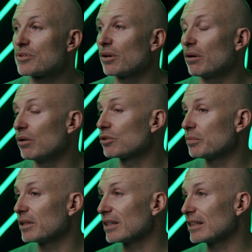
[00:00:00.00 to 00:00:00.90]
So
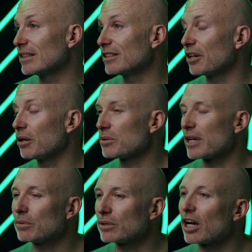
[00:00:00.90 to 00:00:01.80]
ultimately, I was
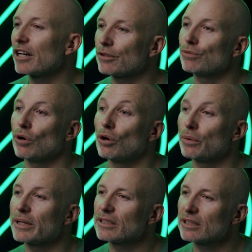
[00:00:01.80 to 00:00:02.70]
able to kind of
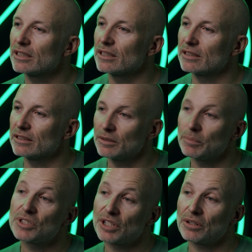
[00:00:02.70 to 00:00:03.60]
grow into the
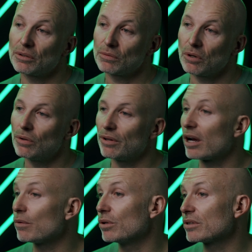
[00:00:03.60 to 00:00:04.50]
particular role that
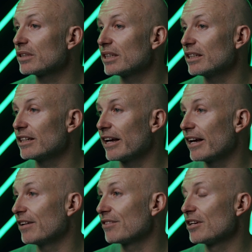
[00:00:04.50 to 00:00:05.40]
I wanted here.
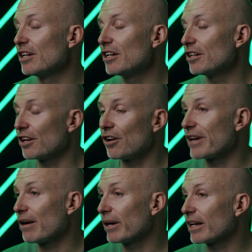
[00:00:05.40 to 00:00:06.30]
And,
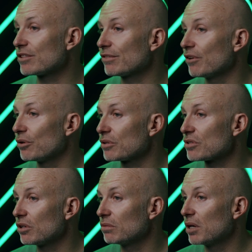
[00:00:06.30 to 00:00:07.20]
now I get to
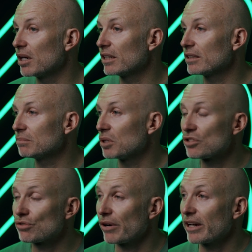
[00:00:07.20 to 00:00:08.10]
focus on my
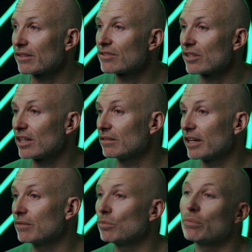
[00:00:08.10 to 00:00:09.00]
strengths
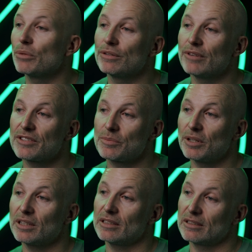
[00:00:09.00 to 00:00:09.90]
and what motivates me.